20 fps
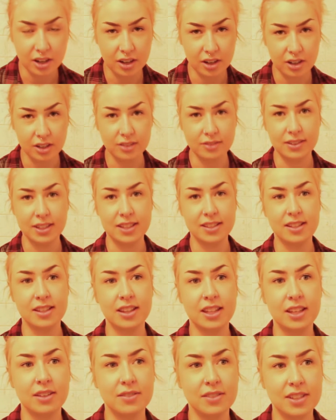heard
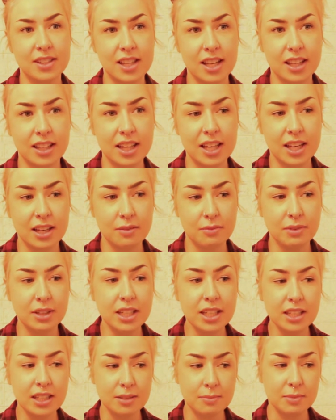recently was that like we
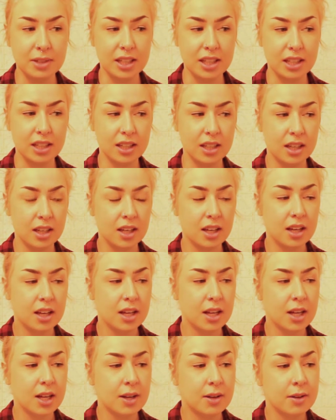need to be
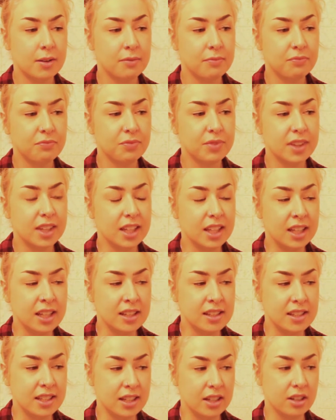
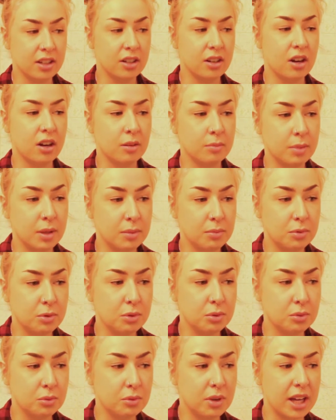easier on people
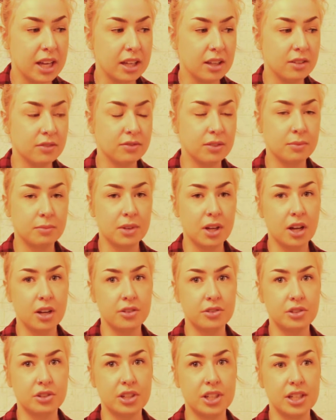who hail from
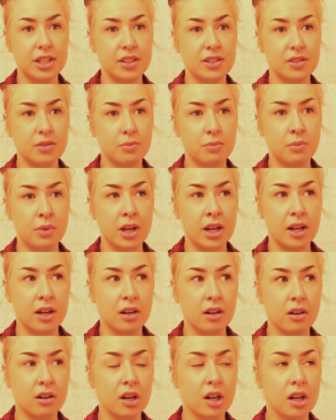countries
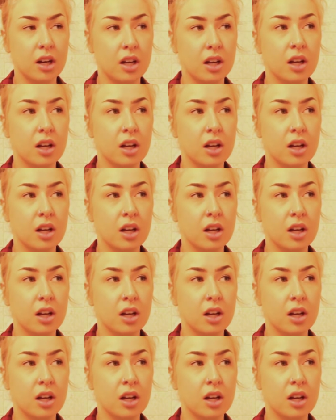where,